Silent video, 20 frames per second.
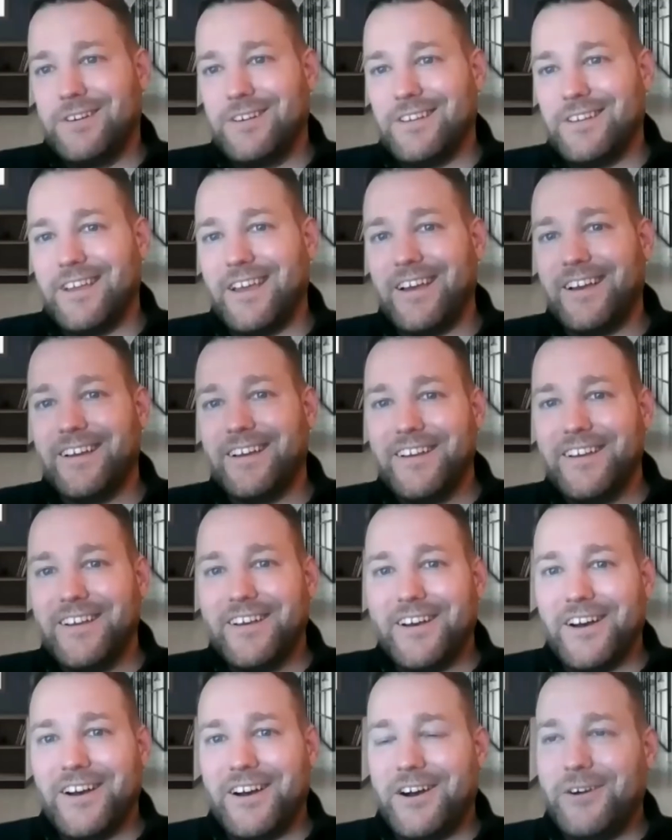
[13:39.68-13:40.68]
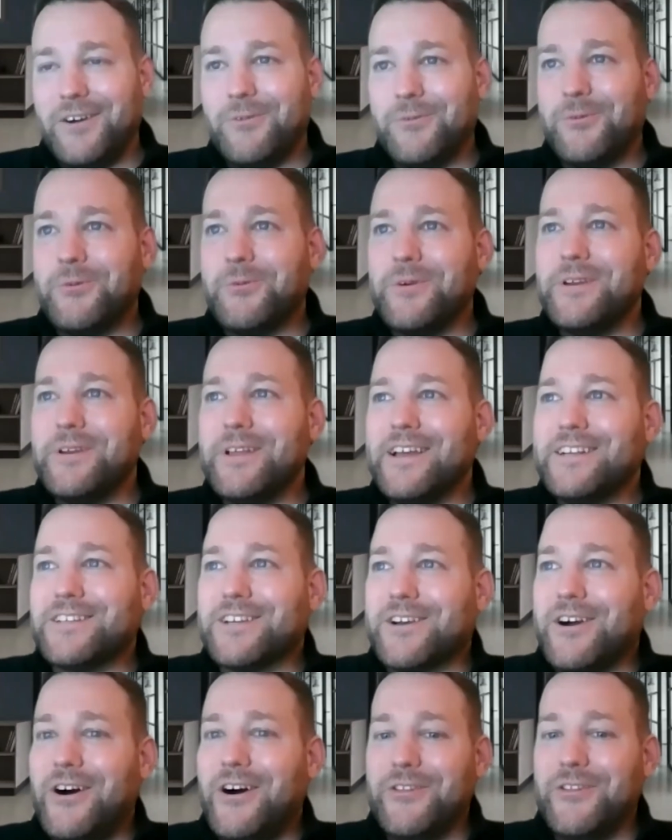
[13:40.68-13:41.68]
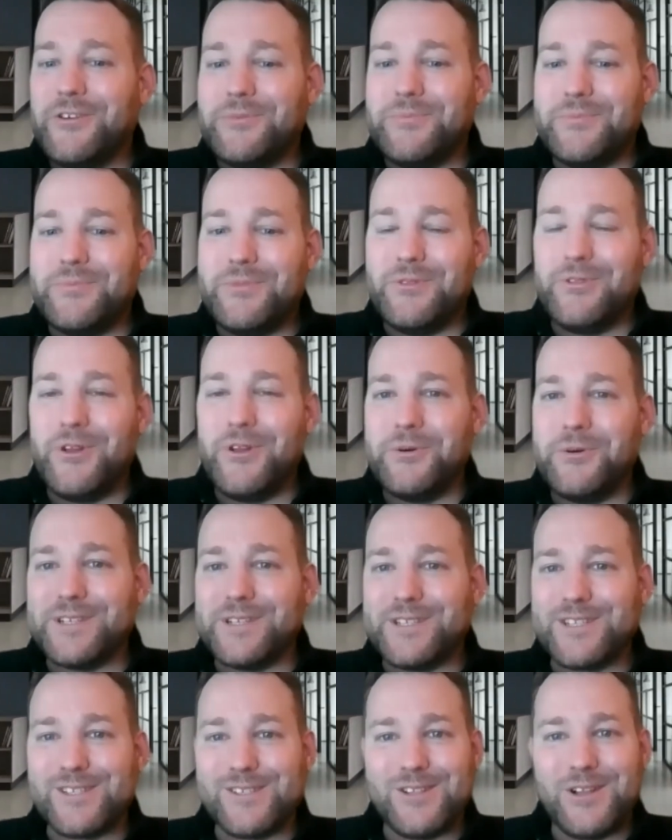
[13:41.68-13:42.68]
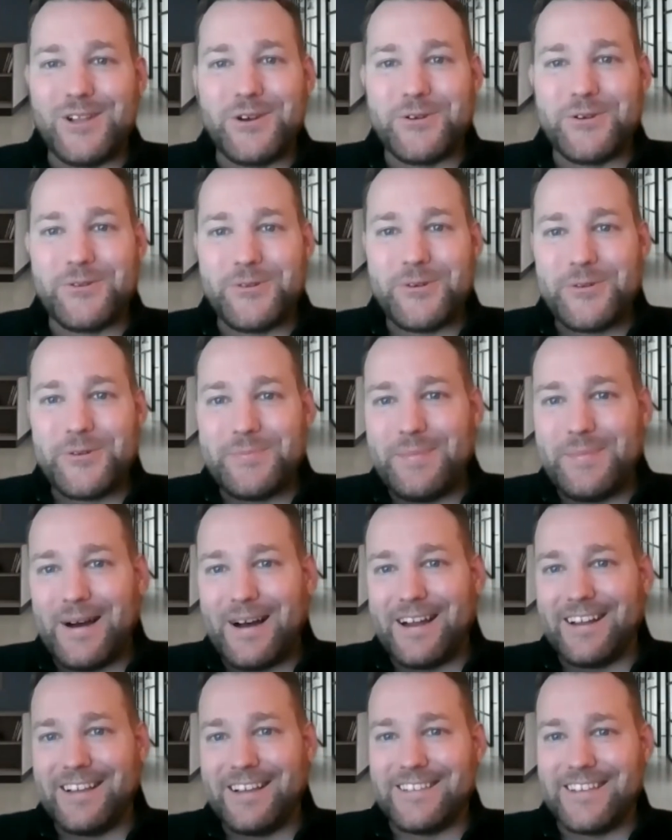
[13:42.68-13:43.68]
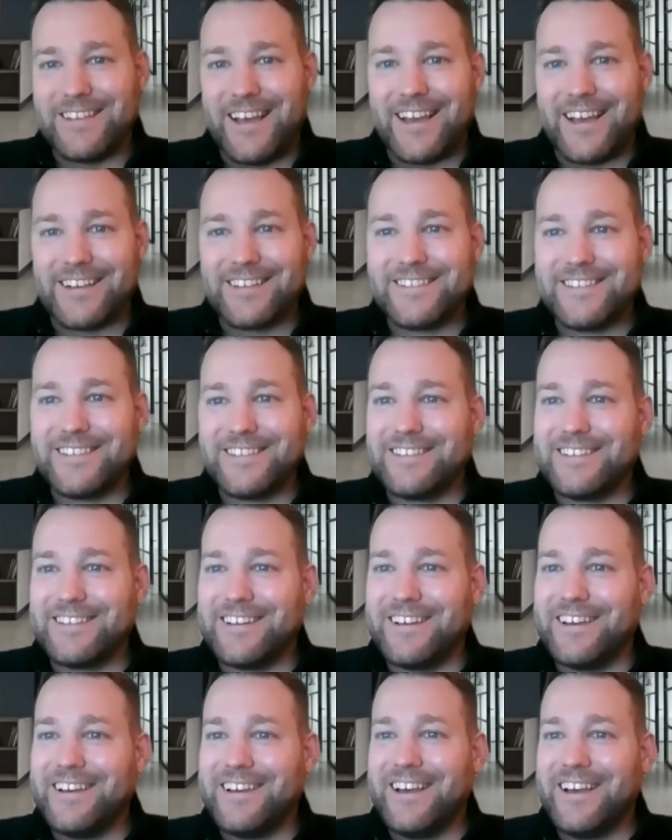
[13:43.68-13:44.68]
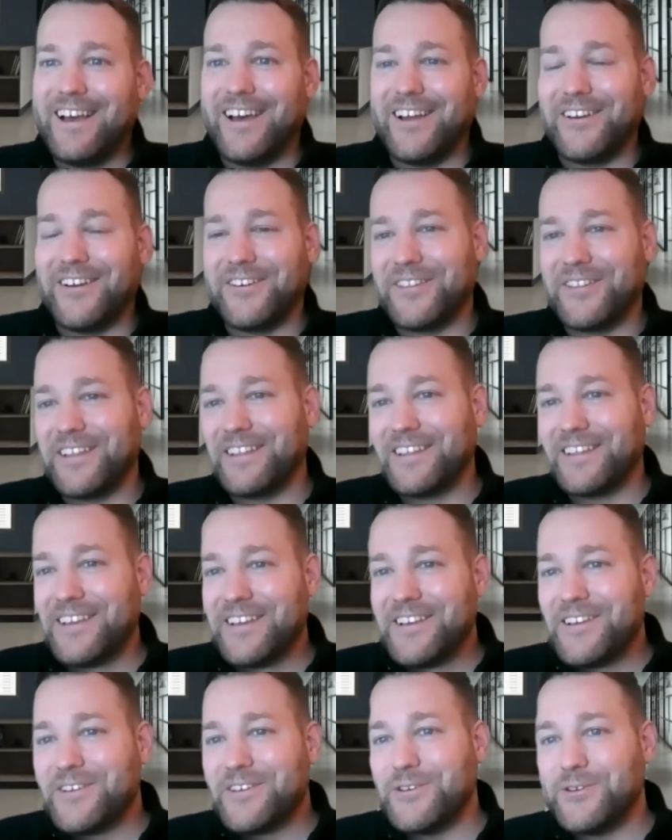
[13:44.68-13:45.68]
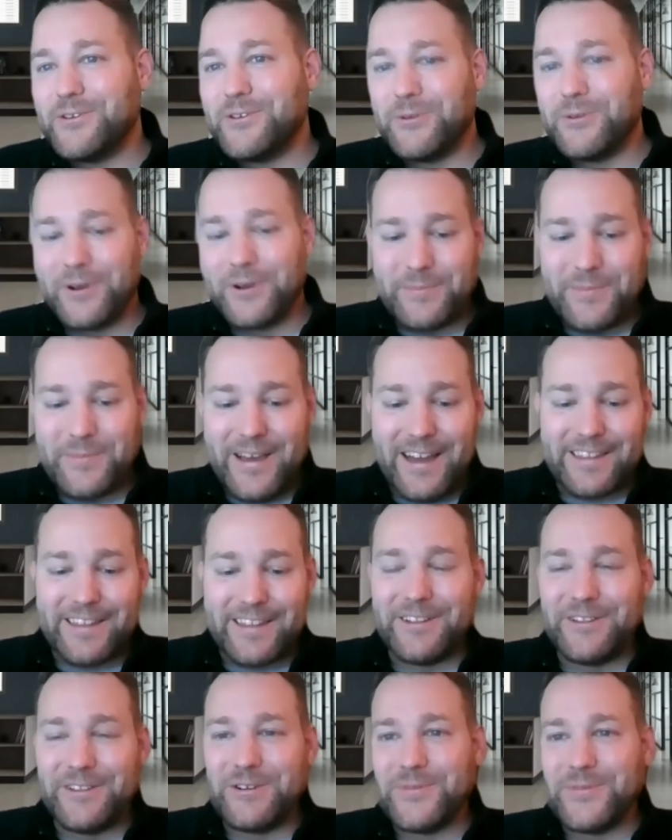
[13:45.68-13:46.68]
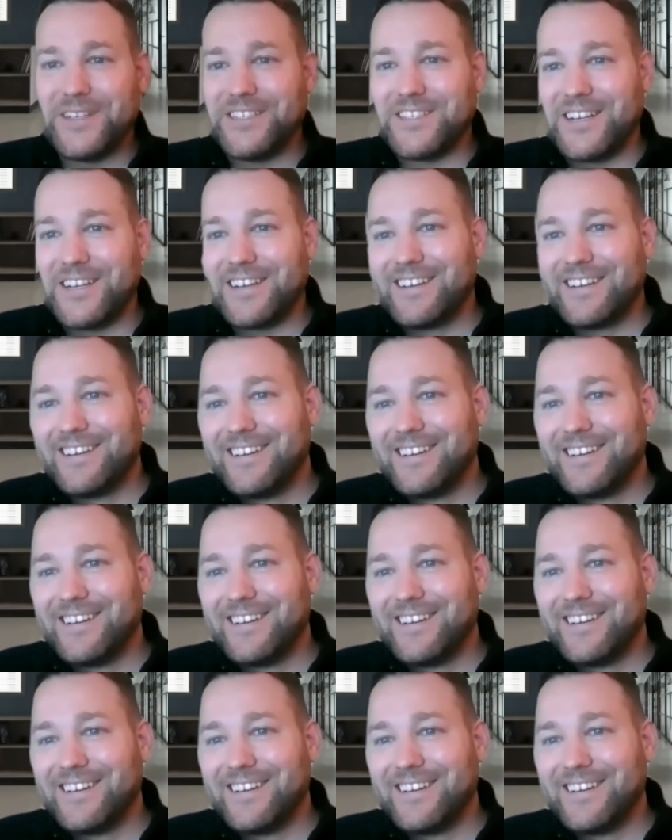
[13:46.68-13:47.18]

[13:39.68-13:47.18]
Yeah. We like to call them low and slow bot attacks. You want to unpack that a little bit, Jake?